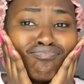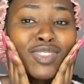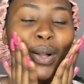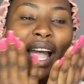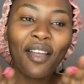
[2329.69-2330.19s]

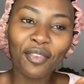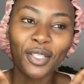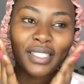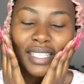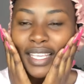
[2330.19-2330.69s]
I have
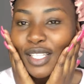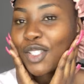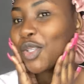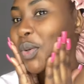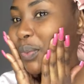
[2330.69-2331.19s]
good skin,
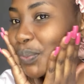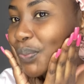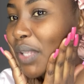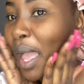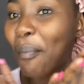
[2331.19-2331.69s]
so,
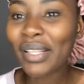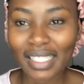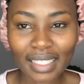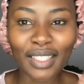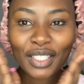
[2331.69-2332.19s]
but
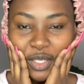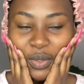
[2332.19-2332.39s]
still, you know,